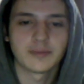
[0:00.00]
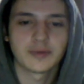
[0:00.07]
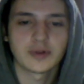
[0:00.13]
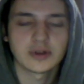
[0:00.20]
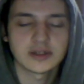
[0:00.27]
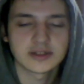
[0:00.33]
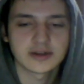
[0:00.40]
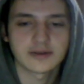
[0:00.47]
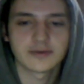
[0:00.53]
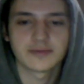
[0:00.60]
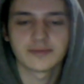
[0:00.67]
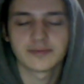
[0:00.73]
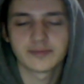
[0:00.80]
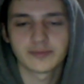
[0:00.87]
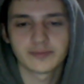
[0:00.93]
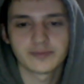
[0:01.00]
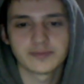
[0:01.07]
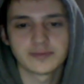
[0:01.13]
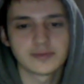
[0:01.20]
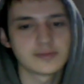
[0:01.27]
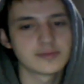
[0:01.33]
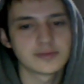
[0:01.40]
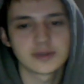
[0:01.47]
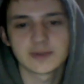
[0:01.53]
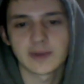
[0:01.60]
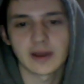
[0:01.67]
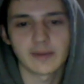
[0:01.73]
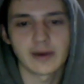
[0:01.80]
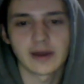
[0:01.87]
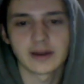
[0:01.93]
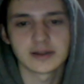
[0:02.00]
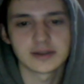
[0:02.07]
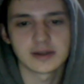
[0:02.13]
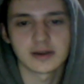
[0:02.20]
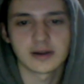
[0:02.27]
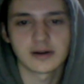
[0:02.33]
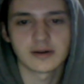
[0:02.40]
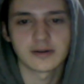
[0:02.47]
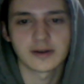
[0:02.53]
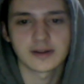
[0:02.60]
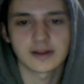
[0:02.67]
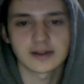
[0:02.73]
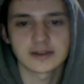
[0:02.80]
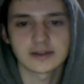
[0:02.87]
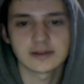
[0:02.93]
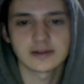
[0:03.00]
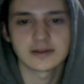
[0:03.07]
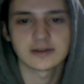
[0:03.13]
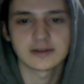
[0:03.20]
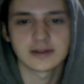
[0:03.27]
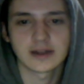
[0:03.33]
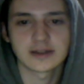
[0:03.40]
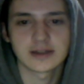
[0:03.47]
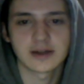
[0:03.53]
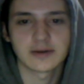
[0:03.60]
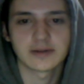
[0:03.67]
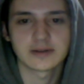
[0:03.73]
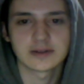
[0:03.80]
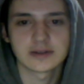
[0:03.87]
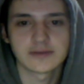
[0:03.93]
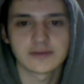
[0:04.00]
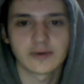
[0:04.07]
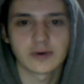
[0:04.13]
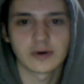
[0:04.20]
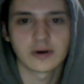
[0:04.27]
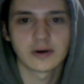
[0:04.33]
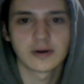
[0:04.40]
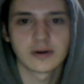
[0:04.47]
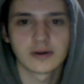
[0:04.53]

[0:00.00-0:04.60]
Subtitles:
Please don't spam edits in here. Like that's not what this is for.